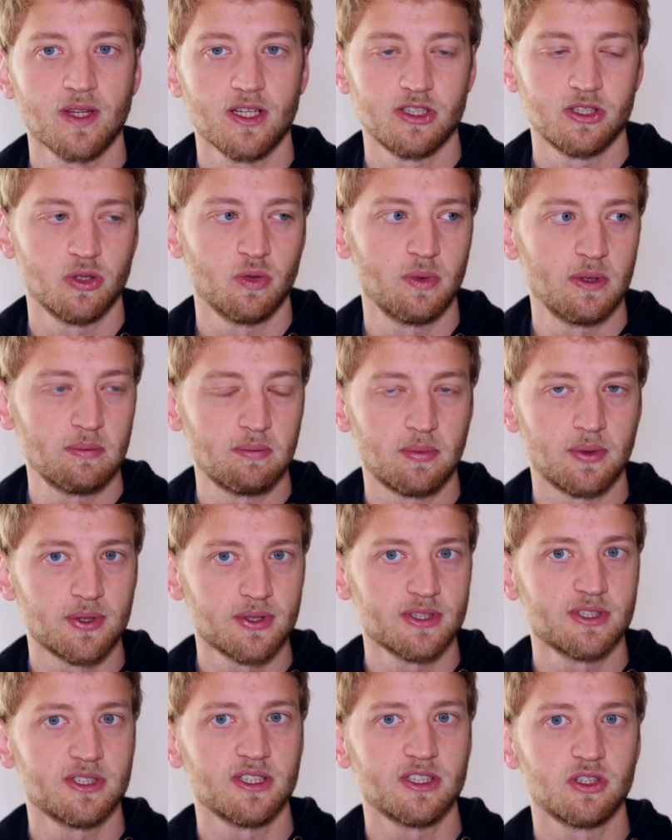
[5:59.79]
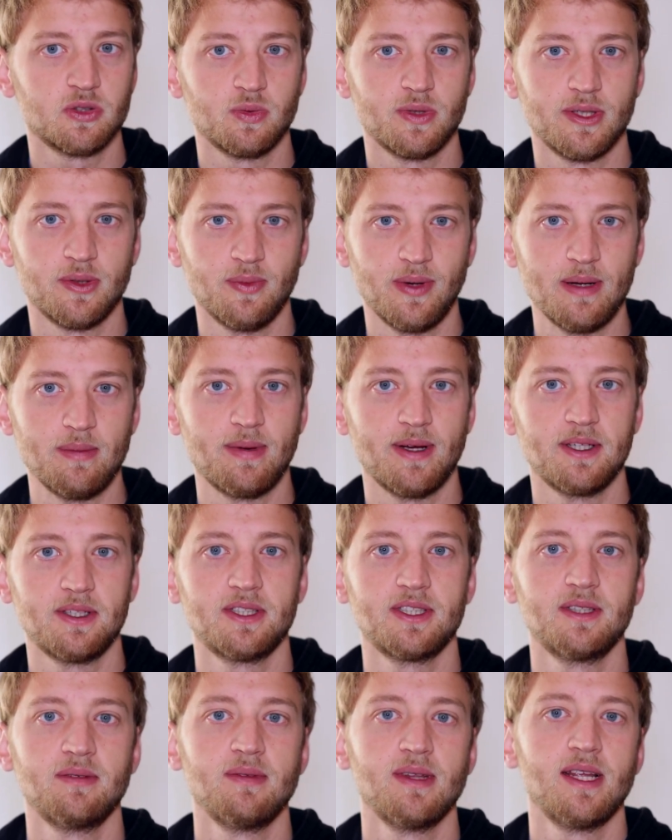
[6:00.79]
So with birds it's doing way
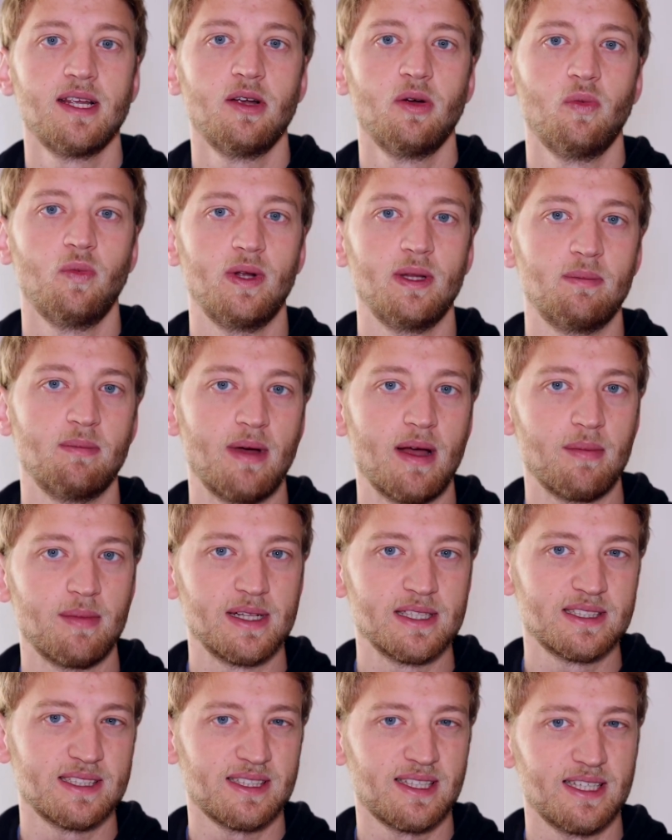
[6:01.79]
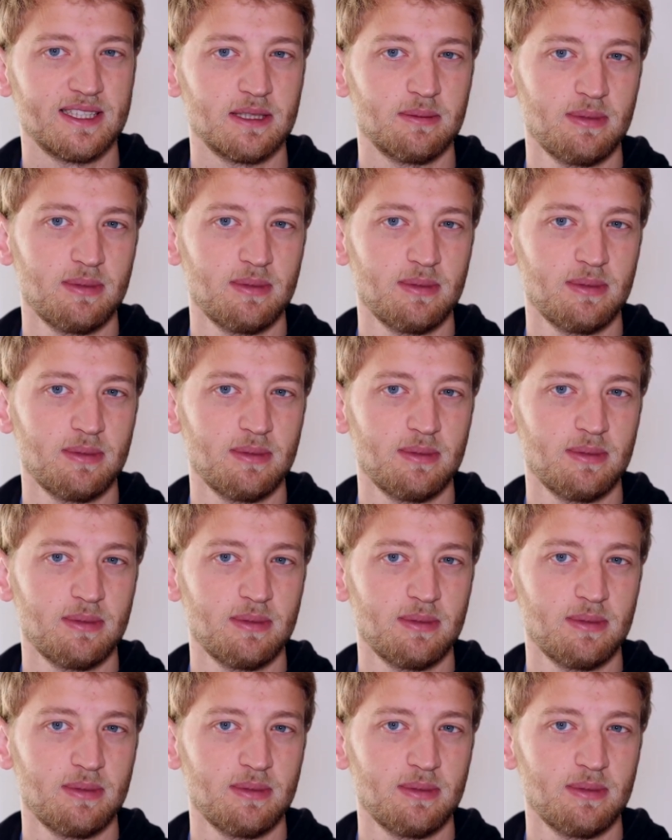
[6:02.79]
better, with mammals it has